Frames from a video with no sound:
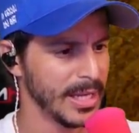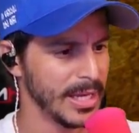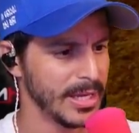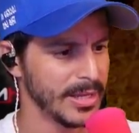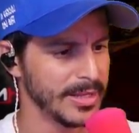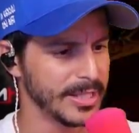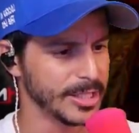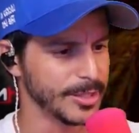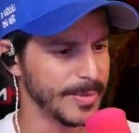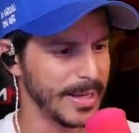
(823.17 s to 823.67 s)

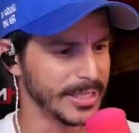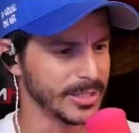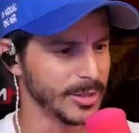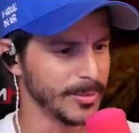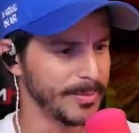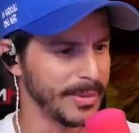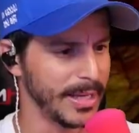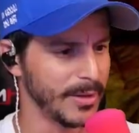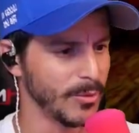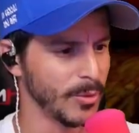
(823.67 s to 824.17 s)
This master
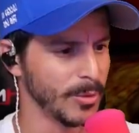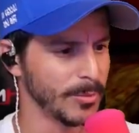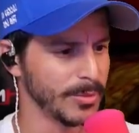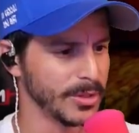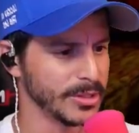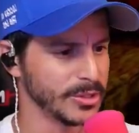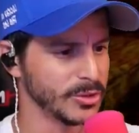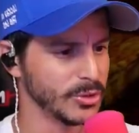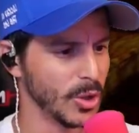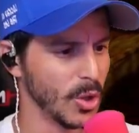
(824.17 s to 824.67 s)
bedroom,
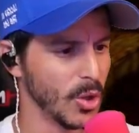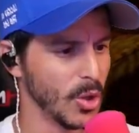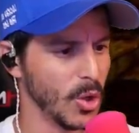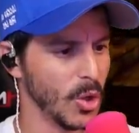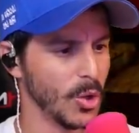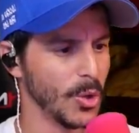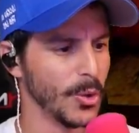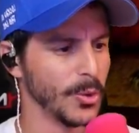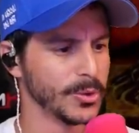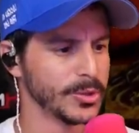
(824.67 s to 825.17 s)
there's no
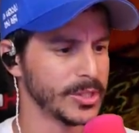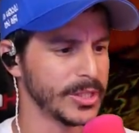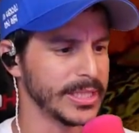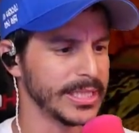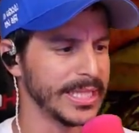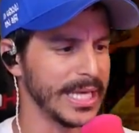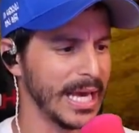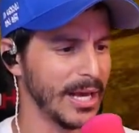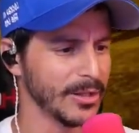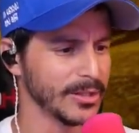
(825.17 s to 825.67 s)
holes to
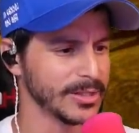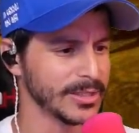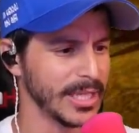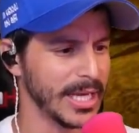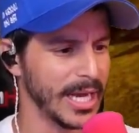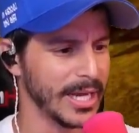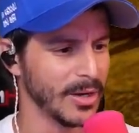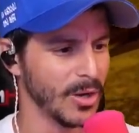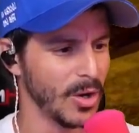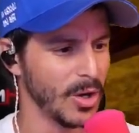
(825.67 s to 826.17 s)
the
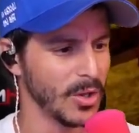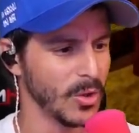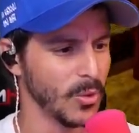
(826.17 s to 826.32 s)
outside. All the